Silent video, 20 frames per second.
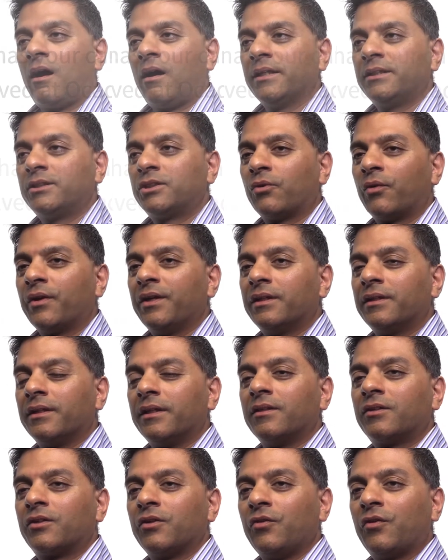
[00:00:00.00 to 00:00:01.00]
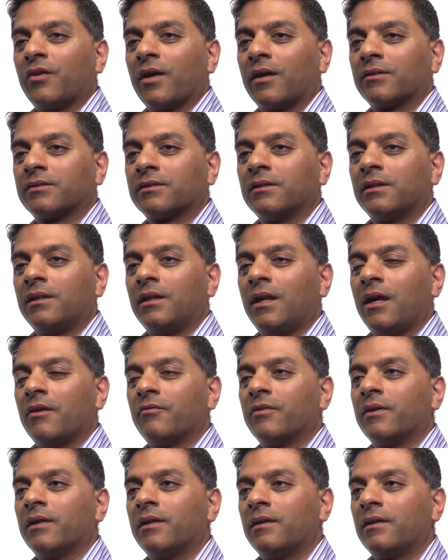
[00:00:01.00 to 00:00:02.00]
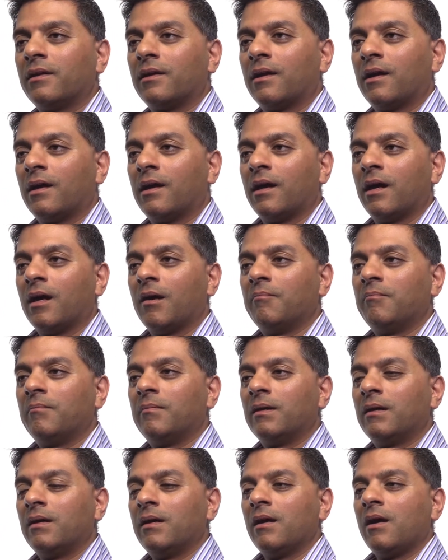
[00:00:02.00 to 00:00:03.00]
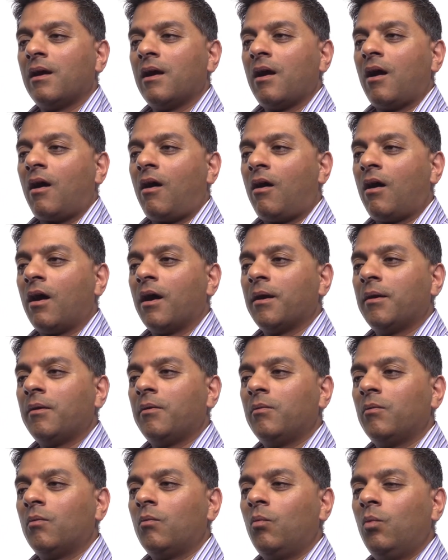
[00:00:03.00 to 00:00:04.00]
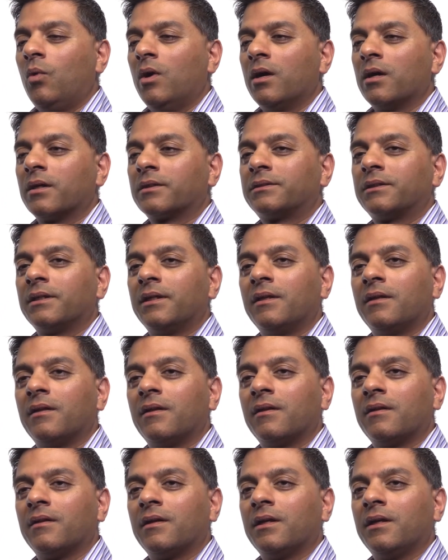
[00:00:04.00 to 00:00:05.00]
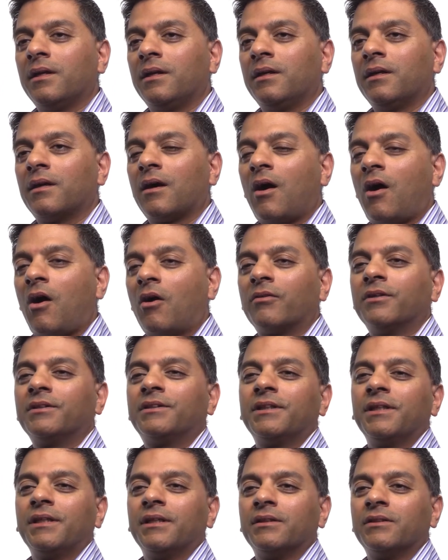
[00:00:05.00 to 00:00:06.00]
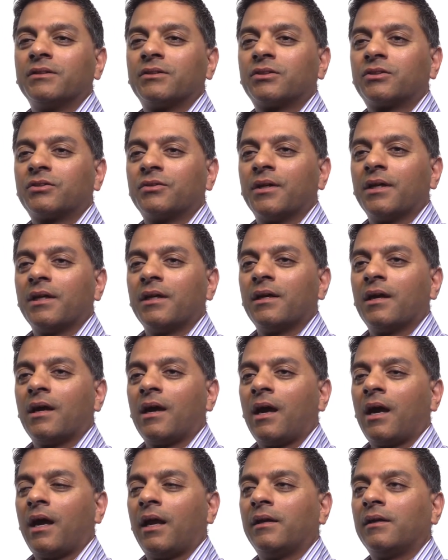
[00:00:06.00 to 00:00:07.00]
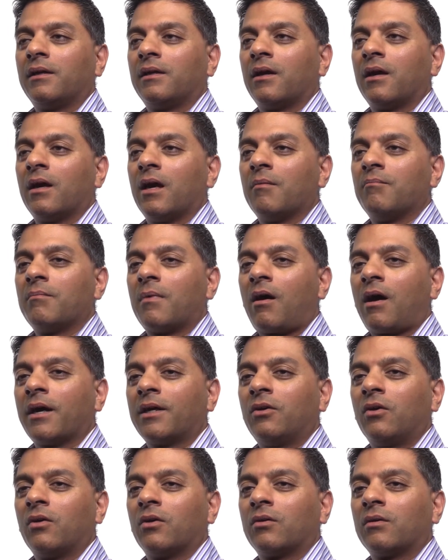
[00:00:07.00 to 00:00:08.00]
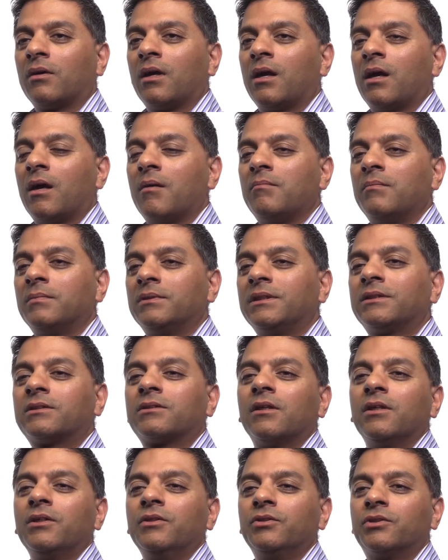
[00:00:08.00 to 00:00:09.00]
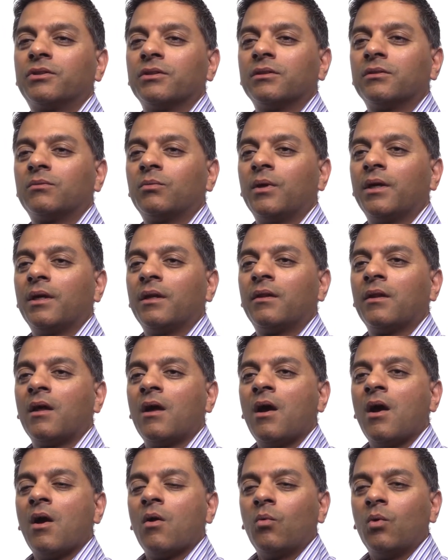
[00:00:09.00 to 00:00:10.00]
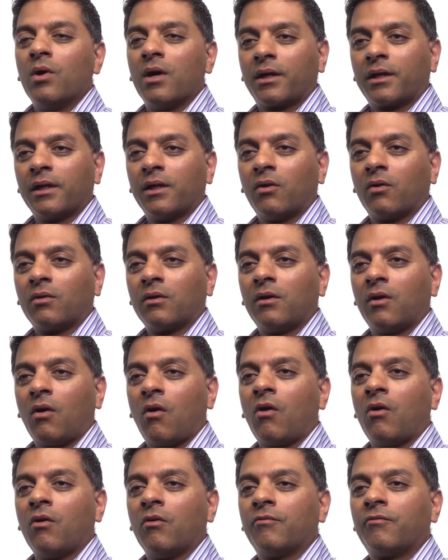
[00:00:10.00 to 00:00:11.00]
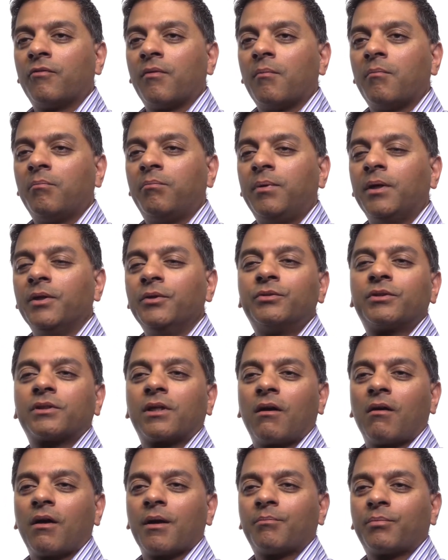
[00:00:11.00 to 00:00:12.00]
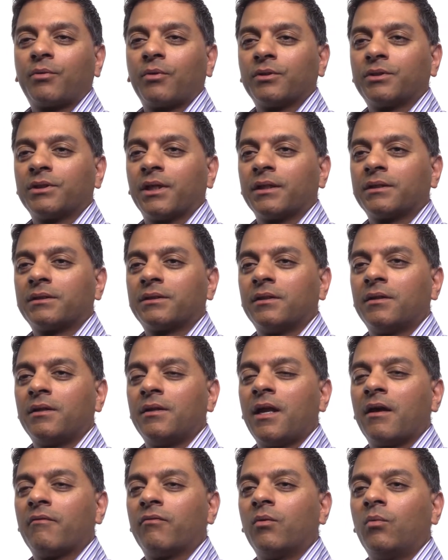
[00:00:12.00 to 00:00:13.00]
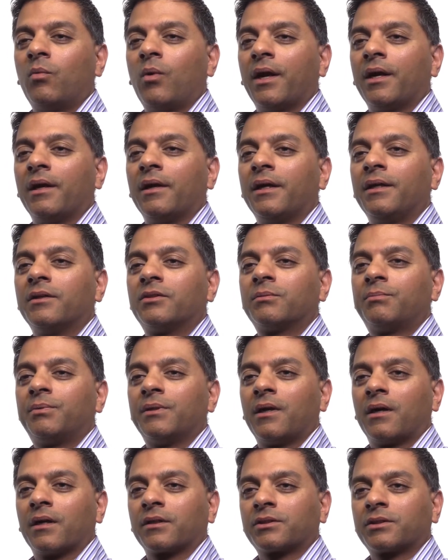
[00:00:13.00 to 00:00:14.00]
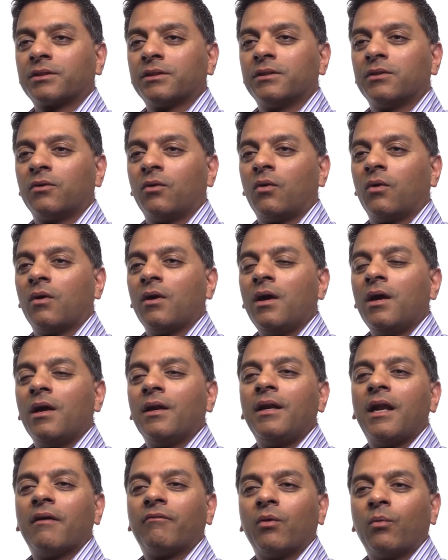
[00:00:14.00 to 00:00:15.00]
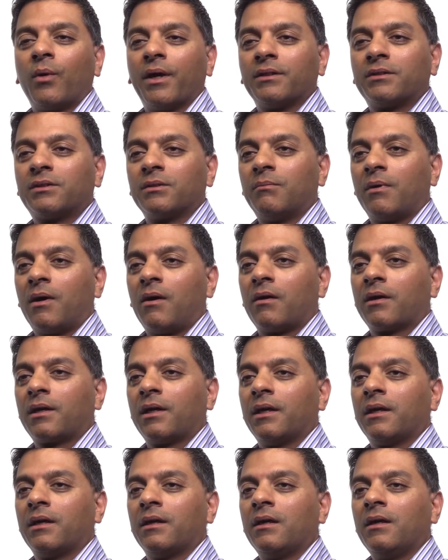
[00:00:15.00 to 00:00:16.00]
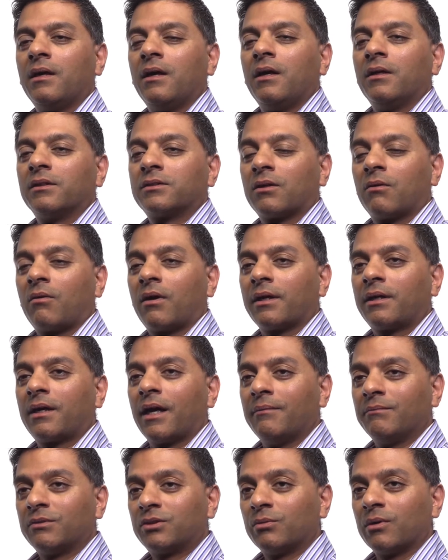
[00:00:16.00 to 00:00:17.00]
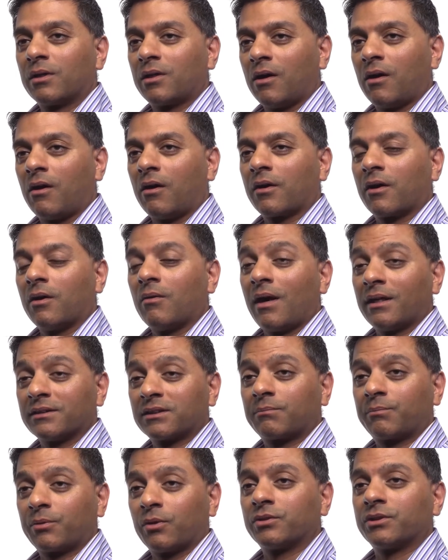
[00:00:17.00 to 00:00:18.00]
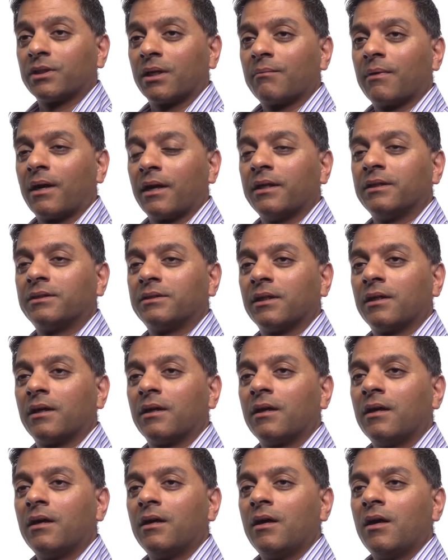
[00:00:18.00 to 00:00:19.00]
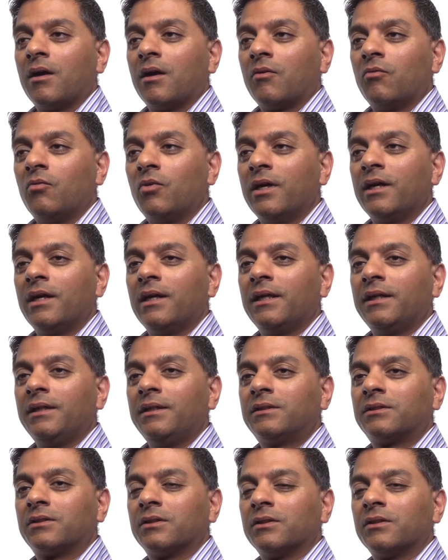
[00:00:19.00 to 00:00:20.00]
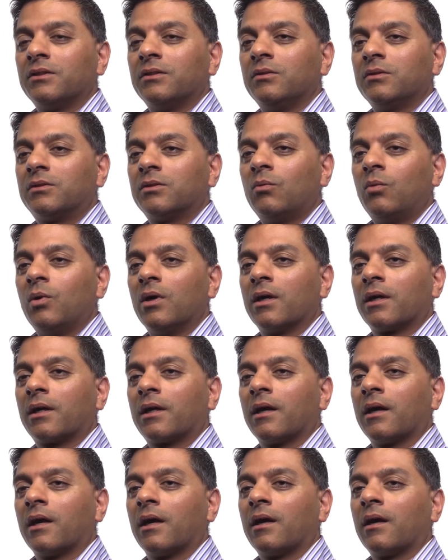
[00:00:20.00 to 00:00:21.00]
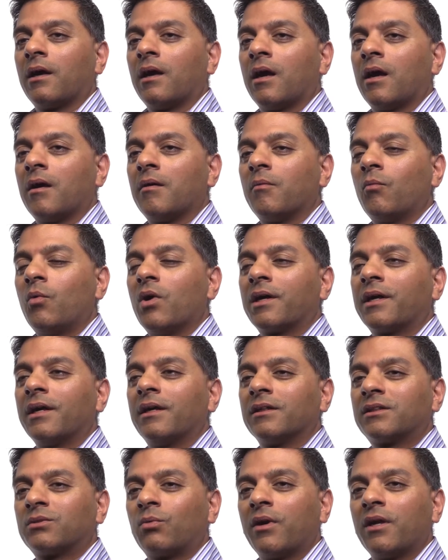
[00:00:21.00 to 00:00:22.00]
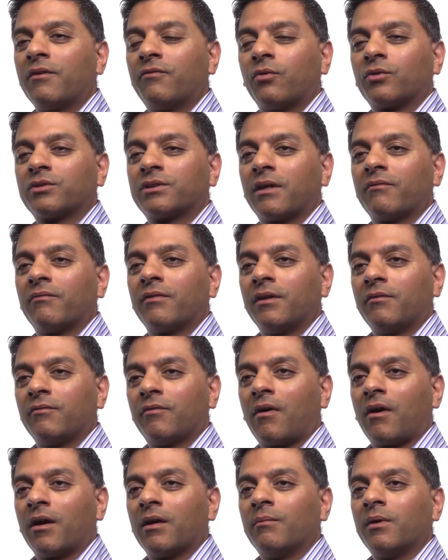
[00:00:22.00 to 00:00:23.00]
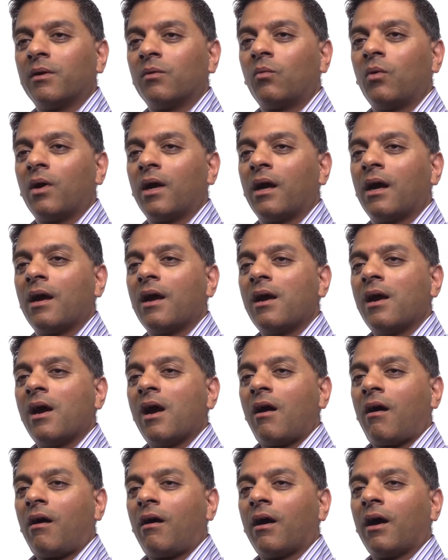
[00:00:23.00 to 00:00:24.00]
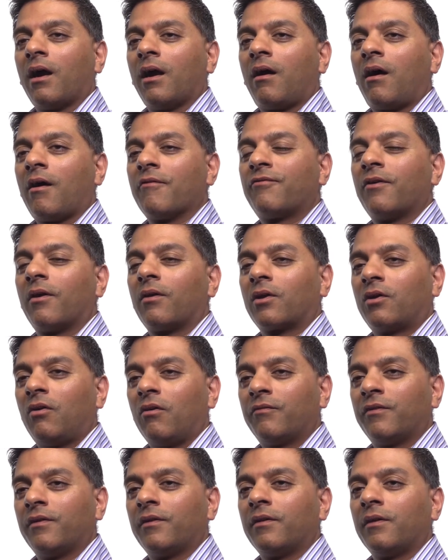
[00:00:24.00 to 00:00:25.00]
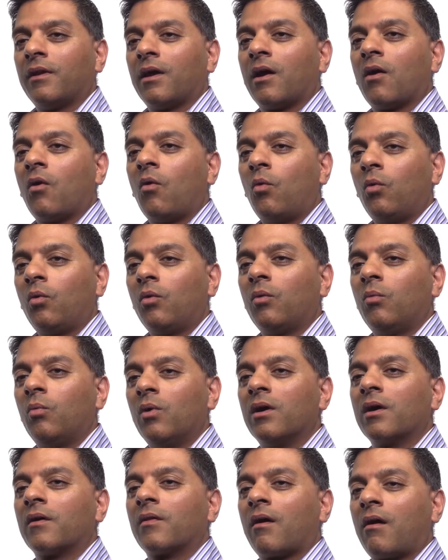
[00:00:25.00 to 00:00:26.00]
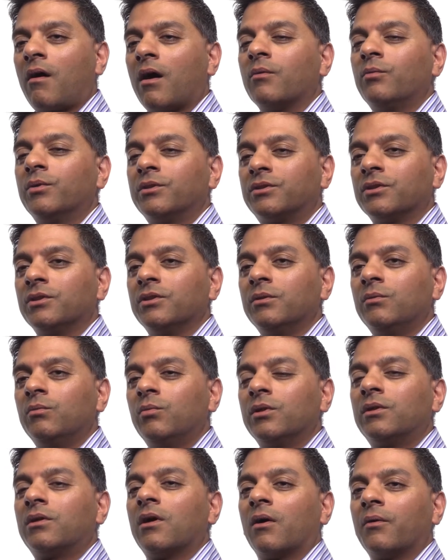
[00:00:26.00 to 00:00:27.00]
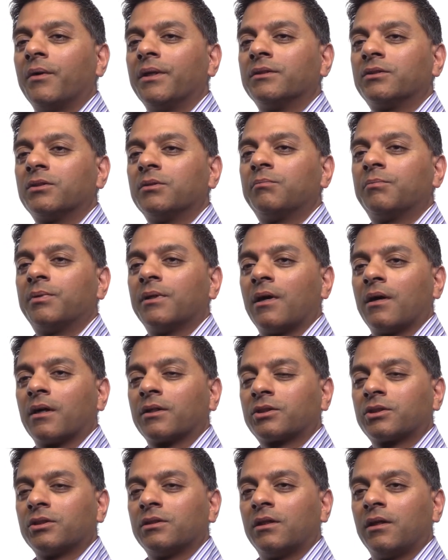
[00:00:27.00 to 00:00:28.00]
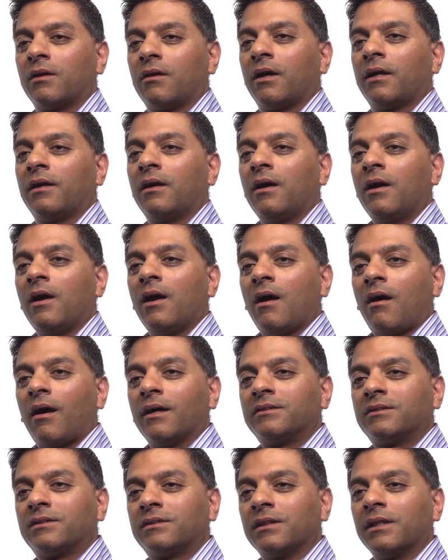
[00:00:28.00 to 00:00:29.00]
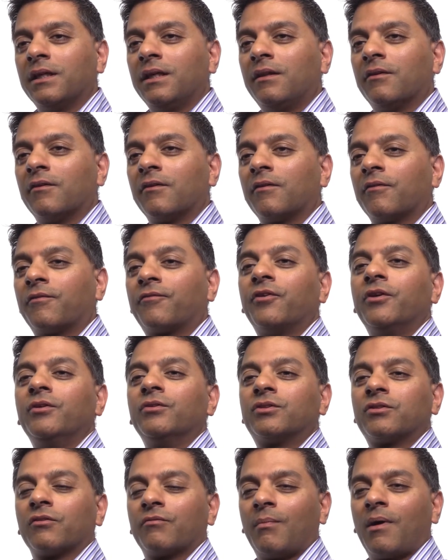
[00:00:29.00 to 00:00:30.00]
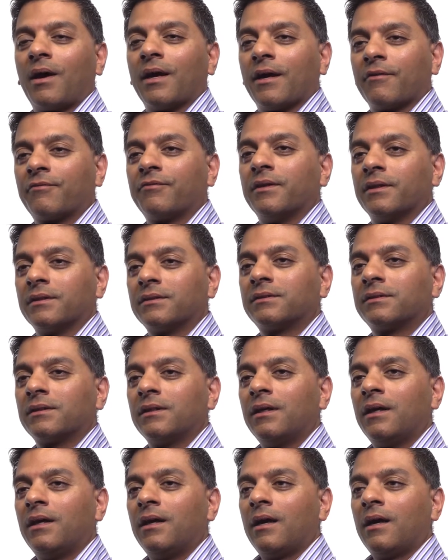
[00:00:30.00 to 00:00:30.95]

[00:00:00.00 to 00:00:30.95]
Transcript: I joined in 2011. Um, I worked in the R&D industry and um, I got um, disillusioned with working on a lot of blue sky projects that never went into production or never went to market. So I came to Ocado as a project manager really to, to work, at, uh, work in a 24-7 environment where I, I, felt confident that all the work that I would do would go into production and I'd, I'd see the, the fruits of my efforts.